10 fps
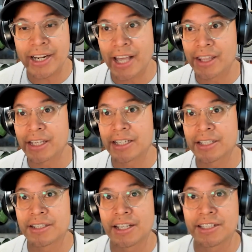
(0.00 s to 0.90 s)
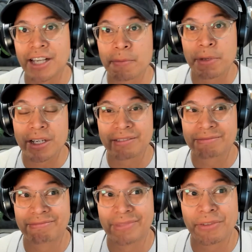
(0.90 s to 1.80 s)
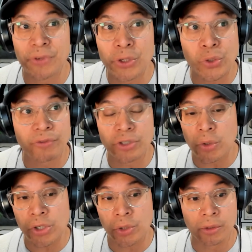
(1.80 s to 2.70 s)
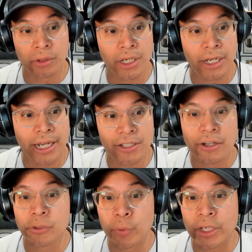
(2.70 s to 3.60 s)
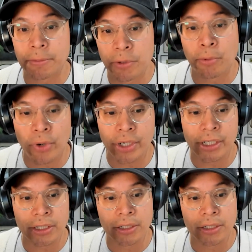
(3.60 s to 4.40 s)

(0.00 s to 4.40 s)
And I think it's going to be the future of social as long as we keep supporting it.